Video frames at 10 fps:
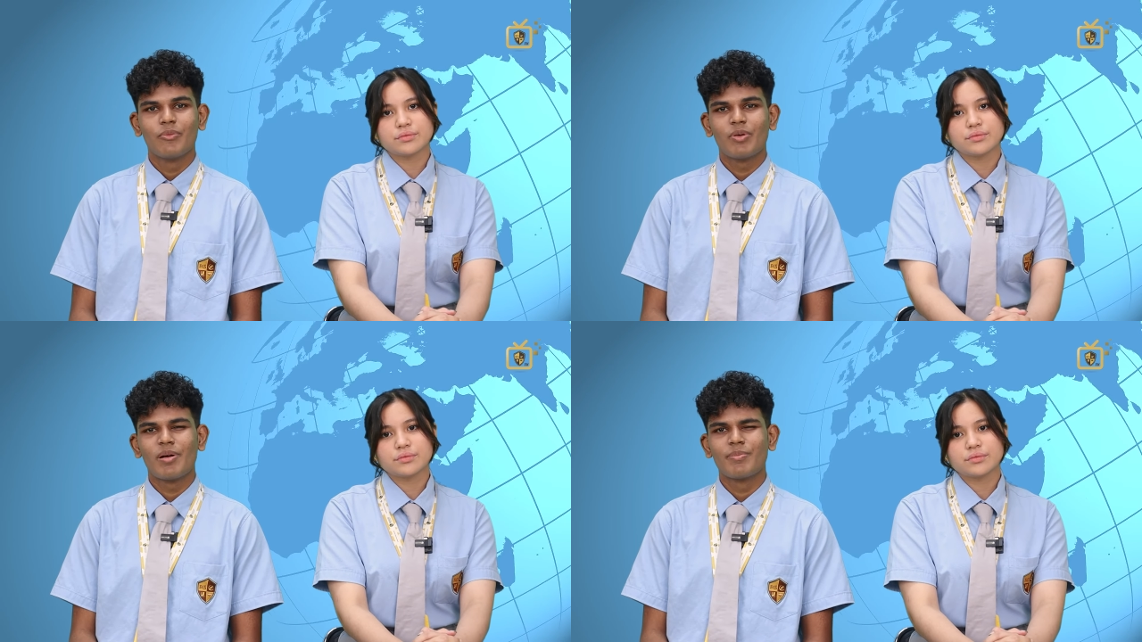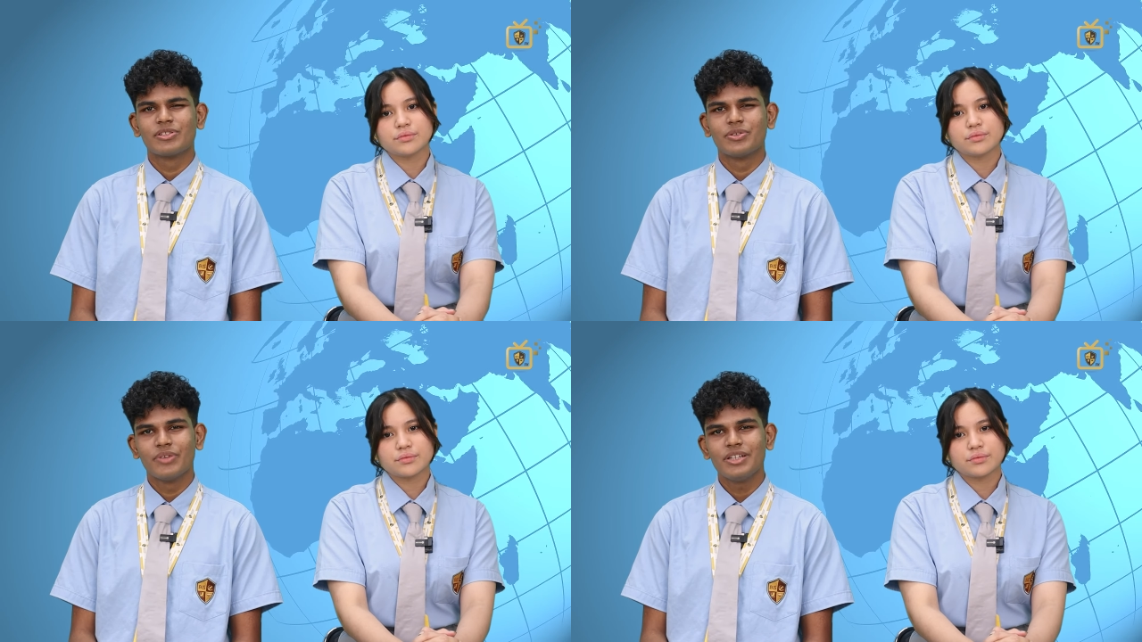
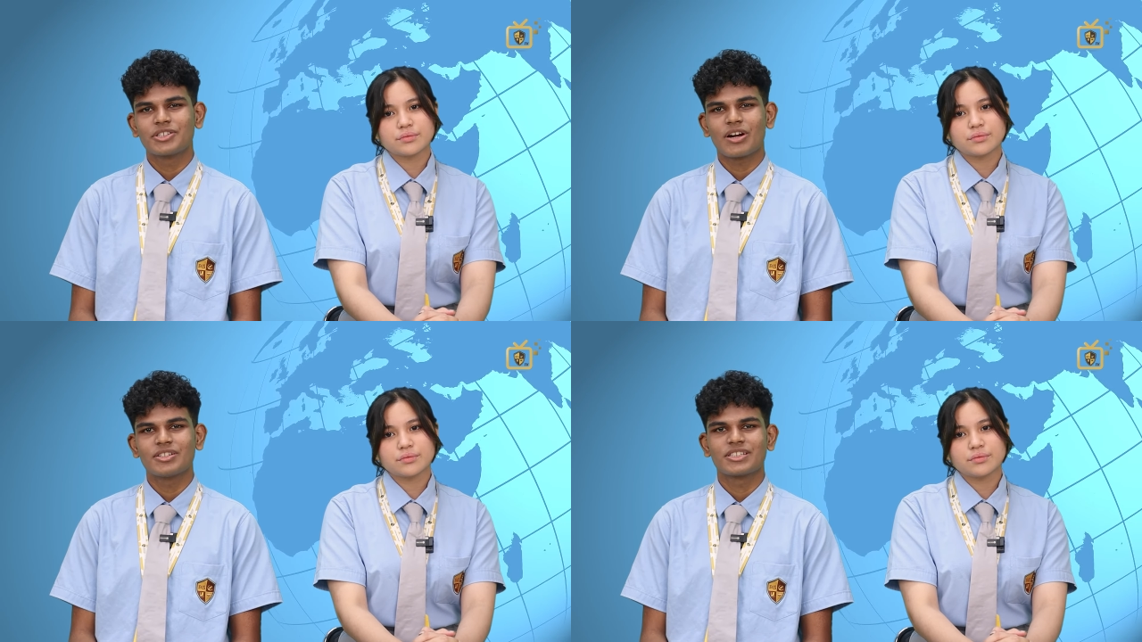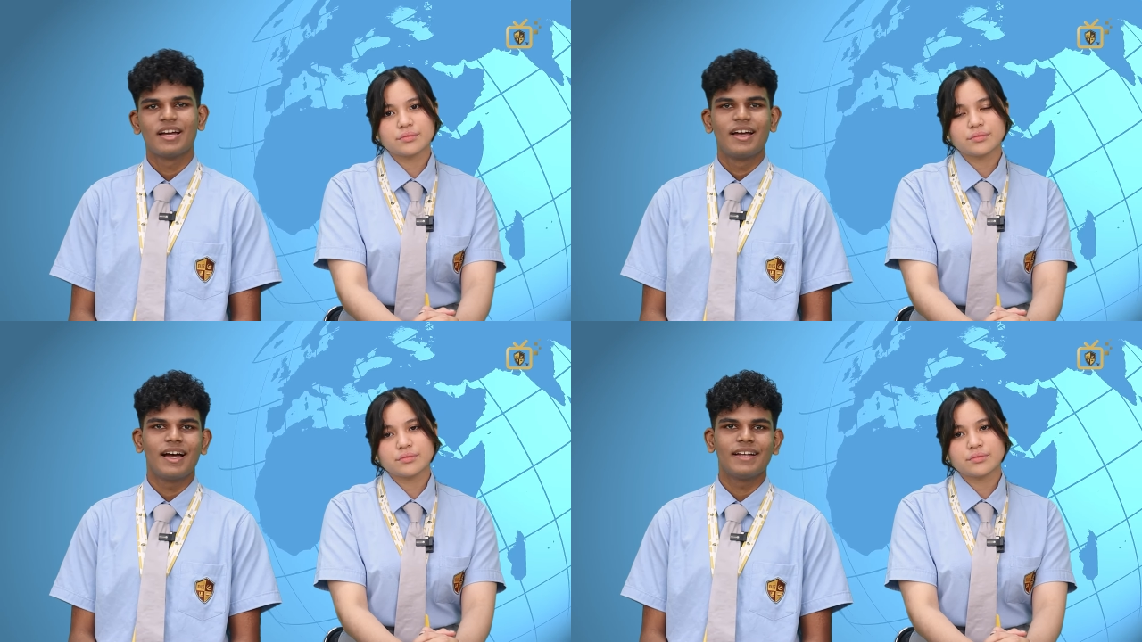Speaker 1: Remember to recharge
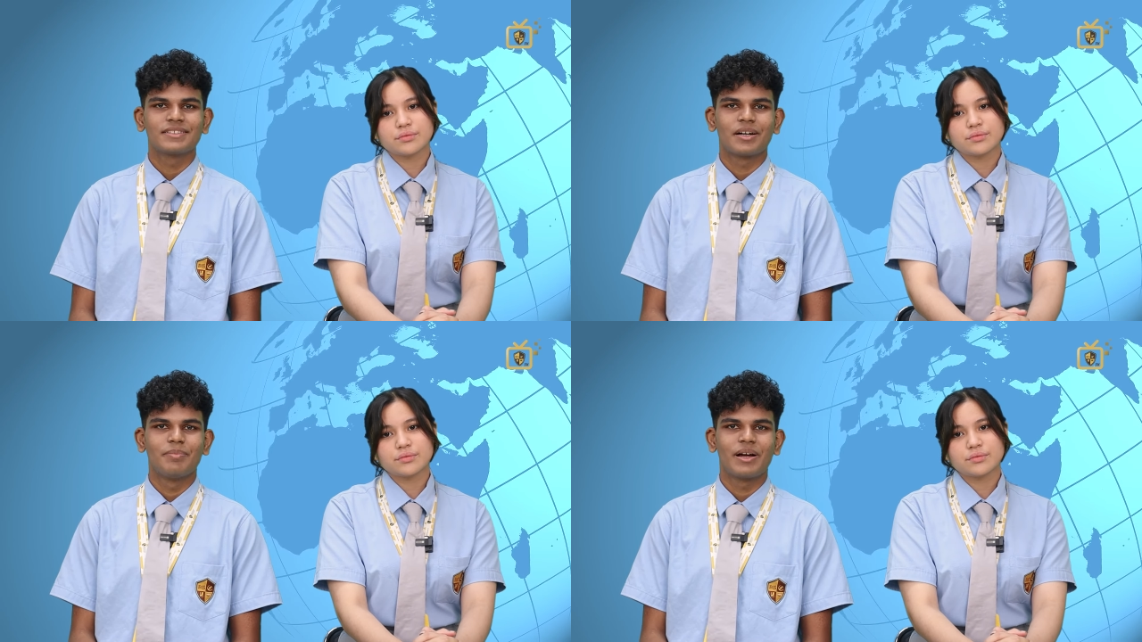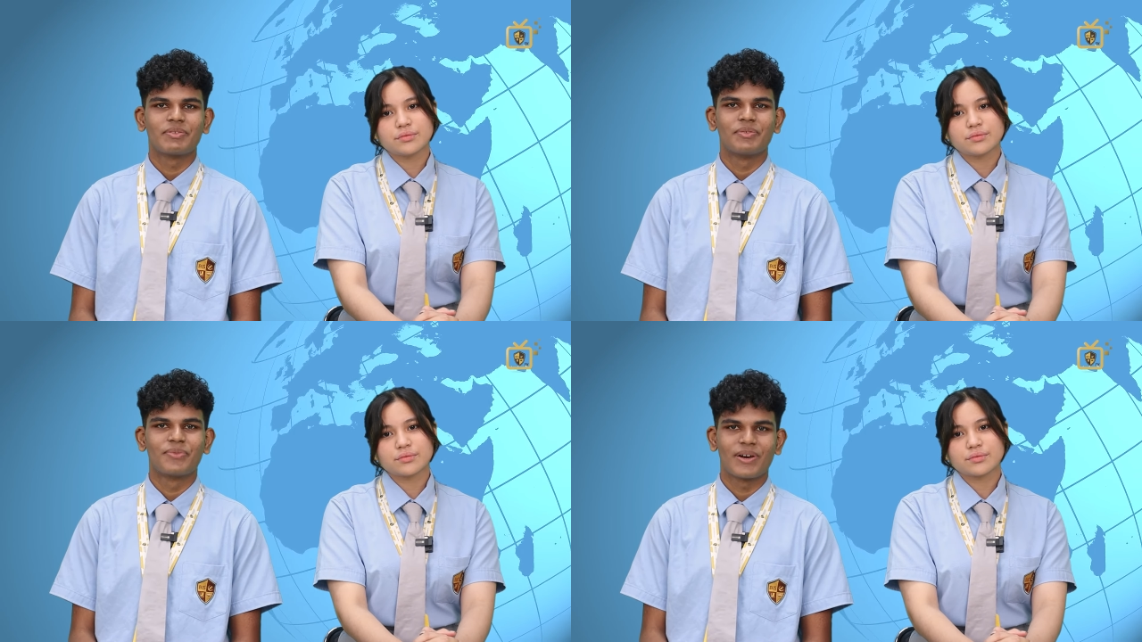and come
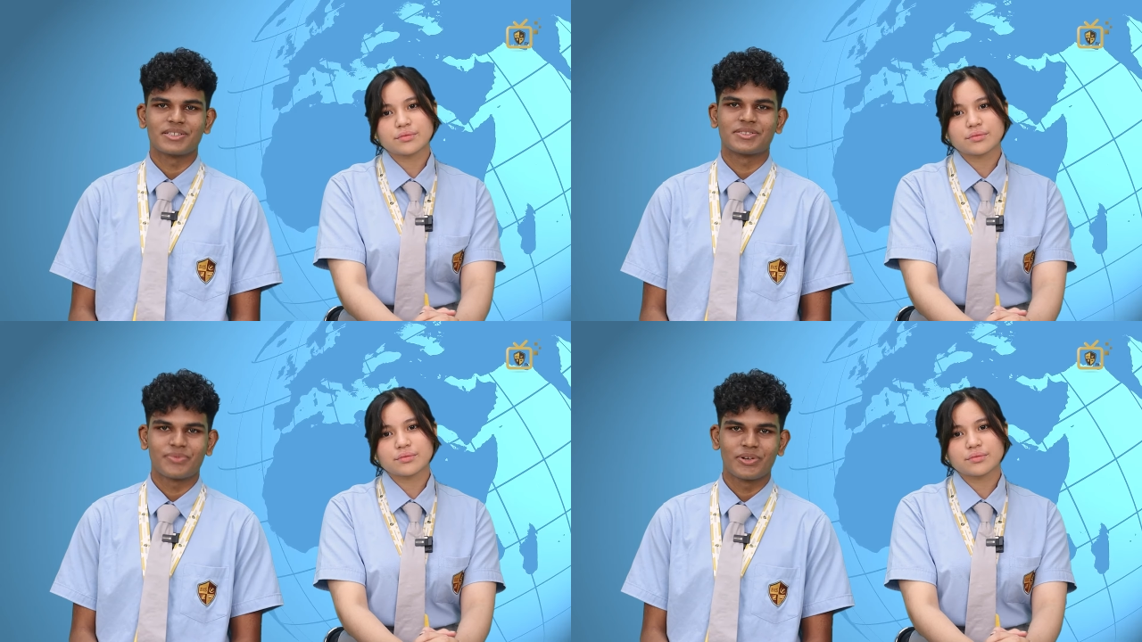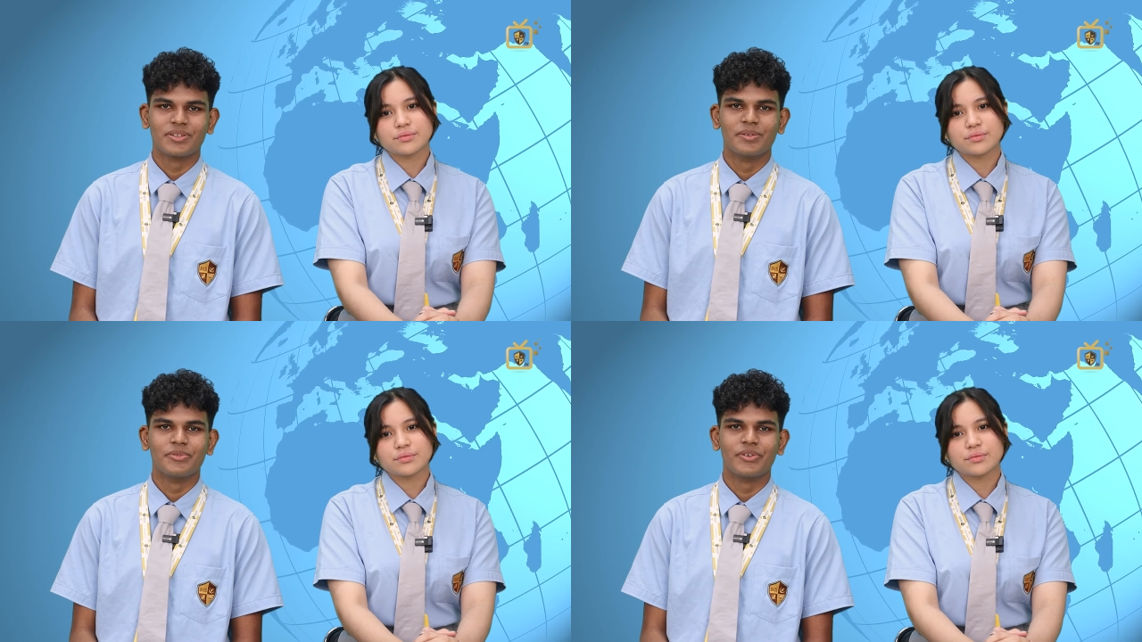back refreshed
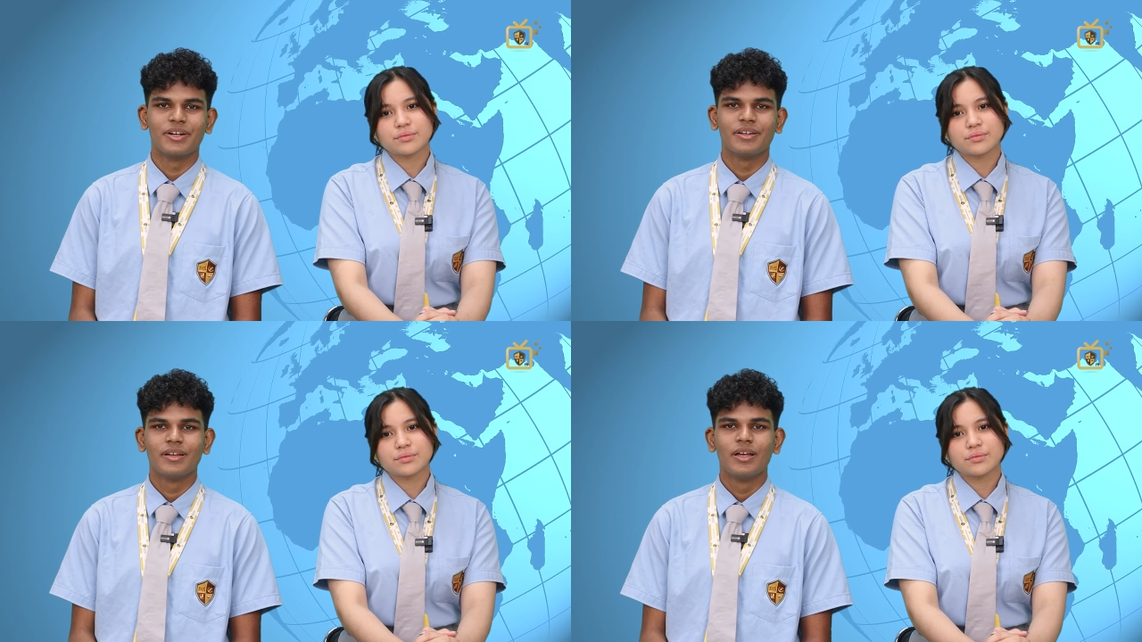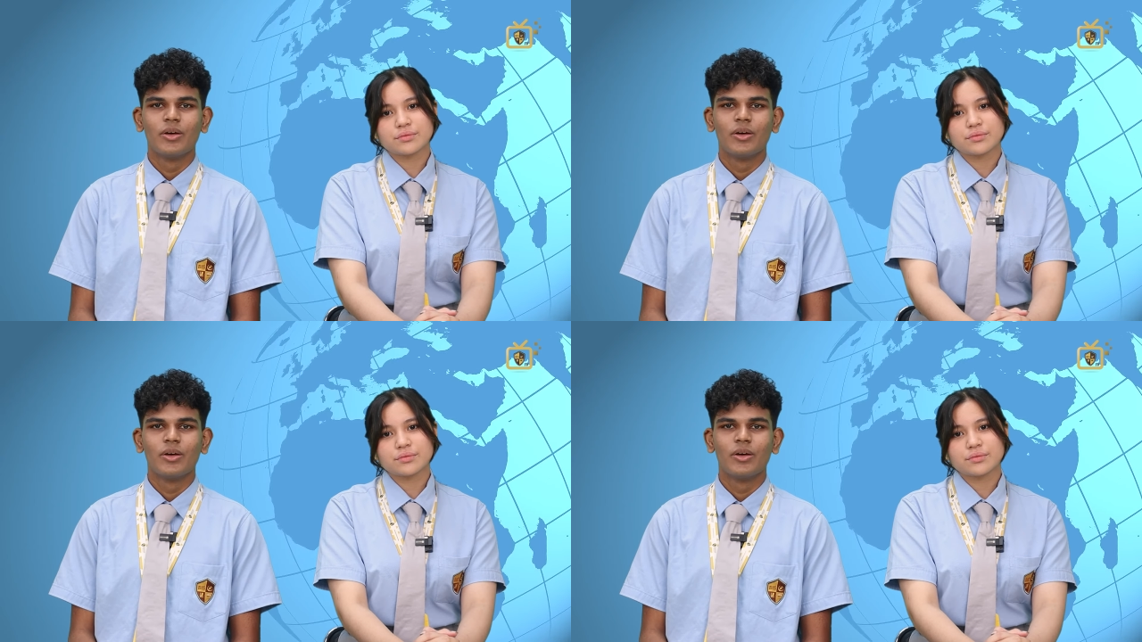for term 3.